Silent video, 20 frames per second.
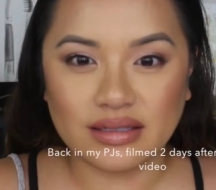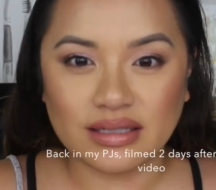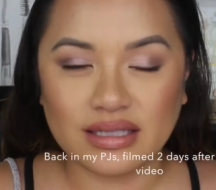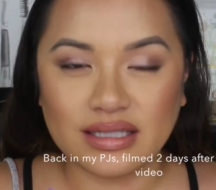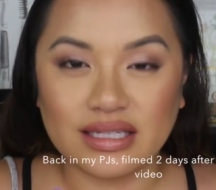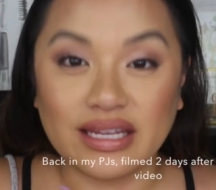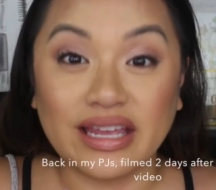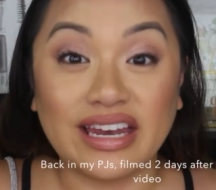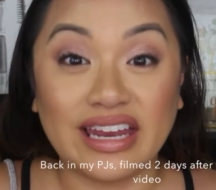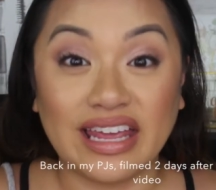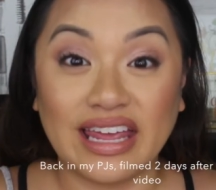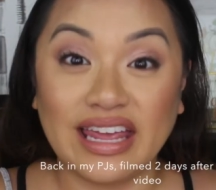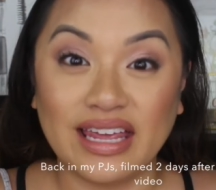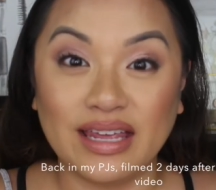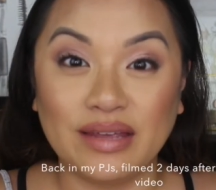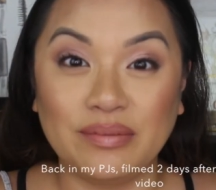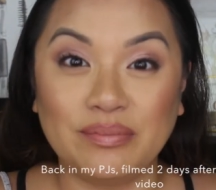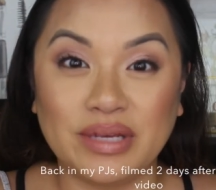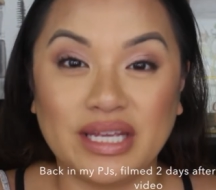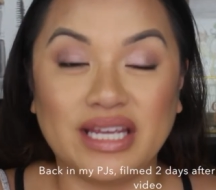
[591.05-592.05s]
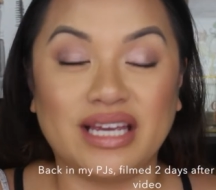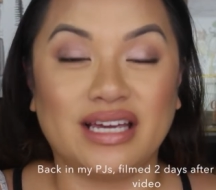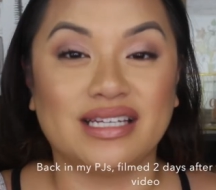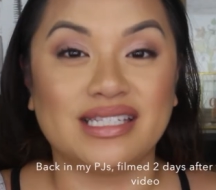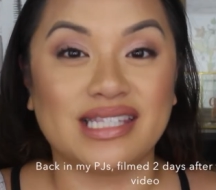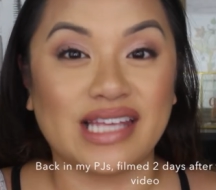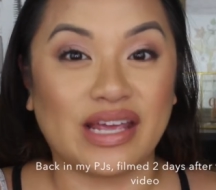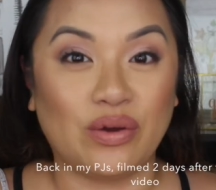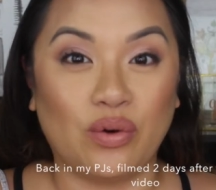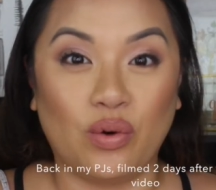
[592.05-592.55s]
Today,
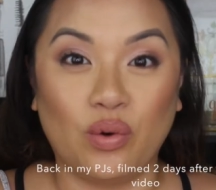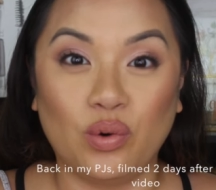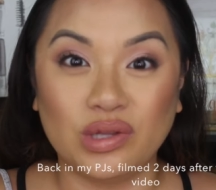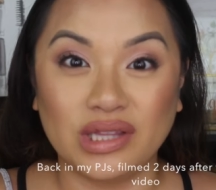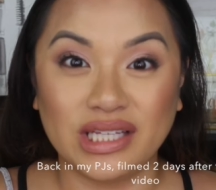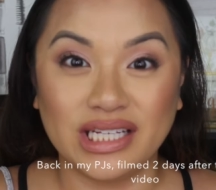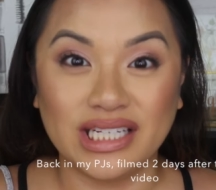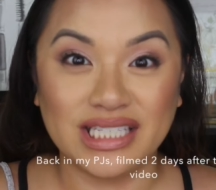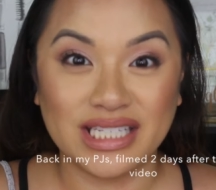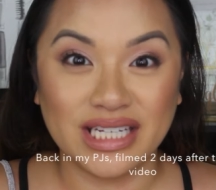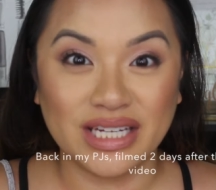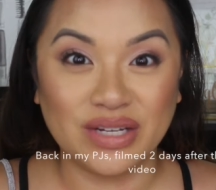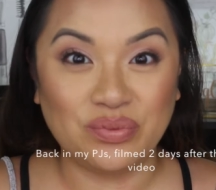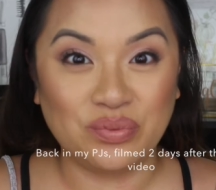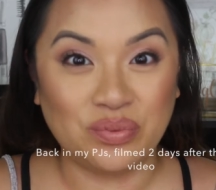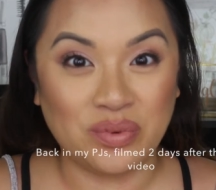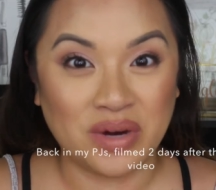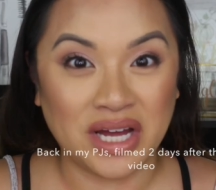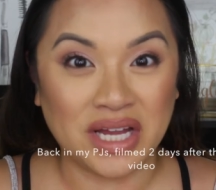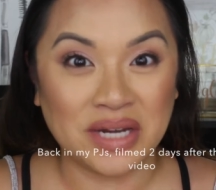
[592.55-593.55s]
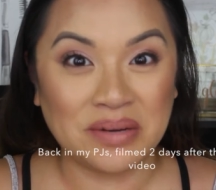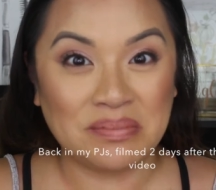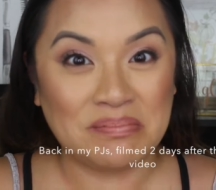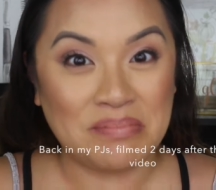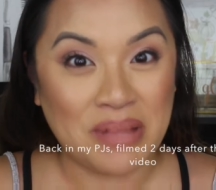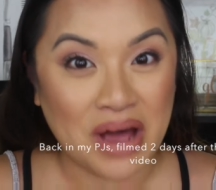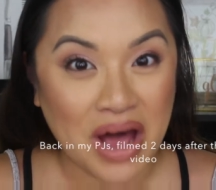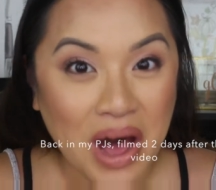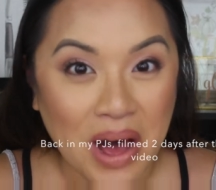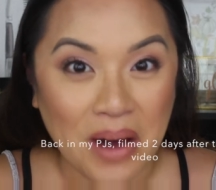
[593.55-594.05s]
because I only did one
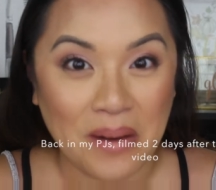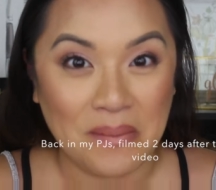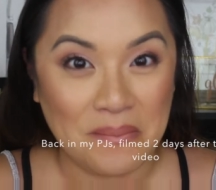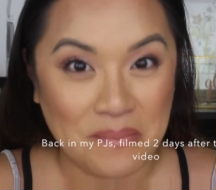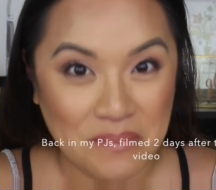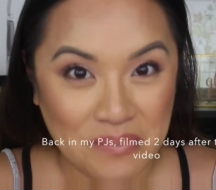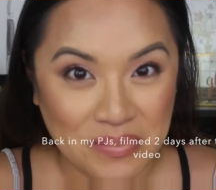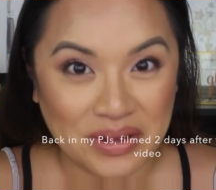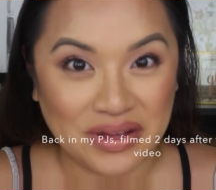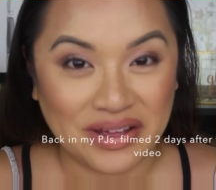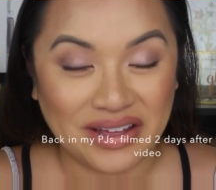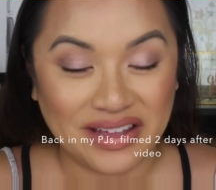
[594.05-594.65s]
pump,